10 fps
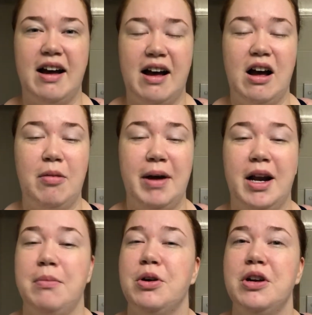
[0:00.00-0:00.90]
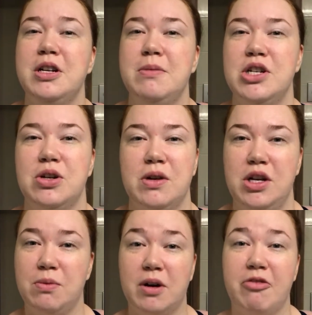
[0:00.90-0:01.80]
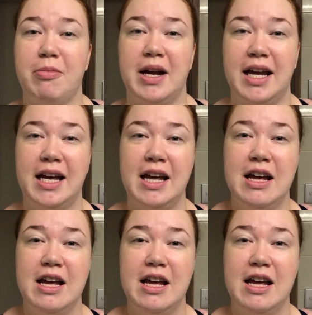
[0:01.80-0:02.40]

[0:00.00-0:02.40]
and I'm going to be showing you one of my